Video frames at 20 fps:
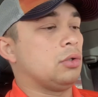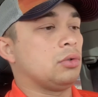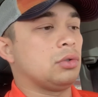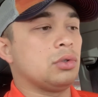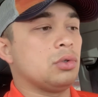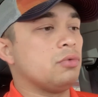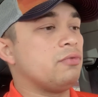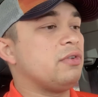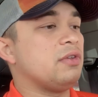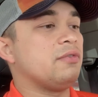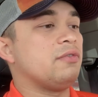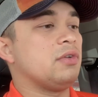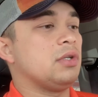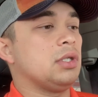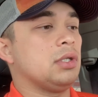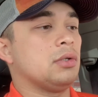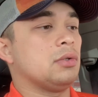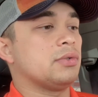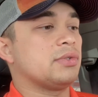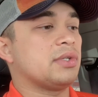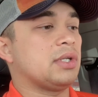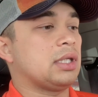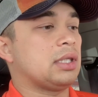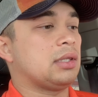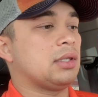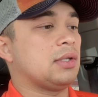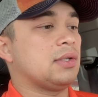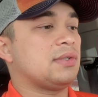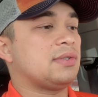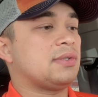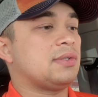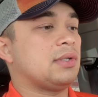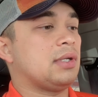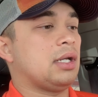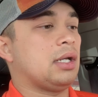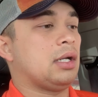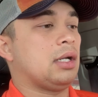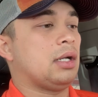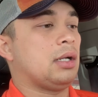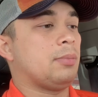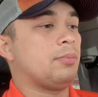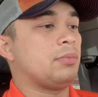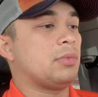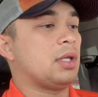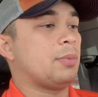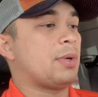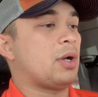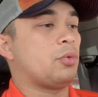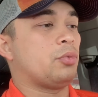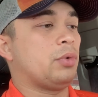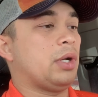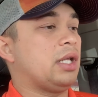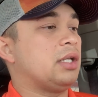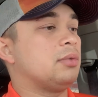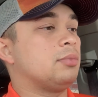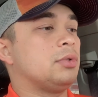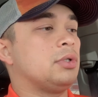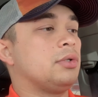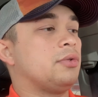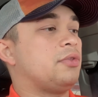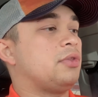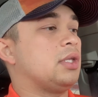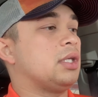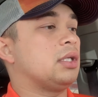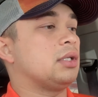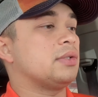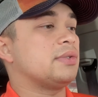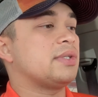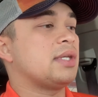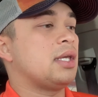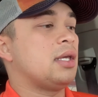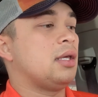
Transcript: goofy videos like this about random little things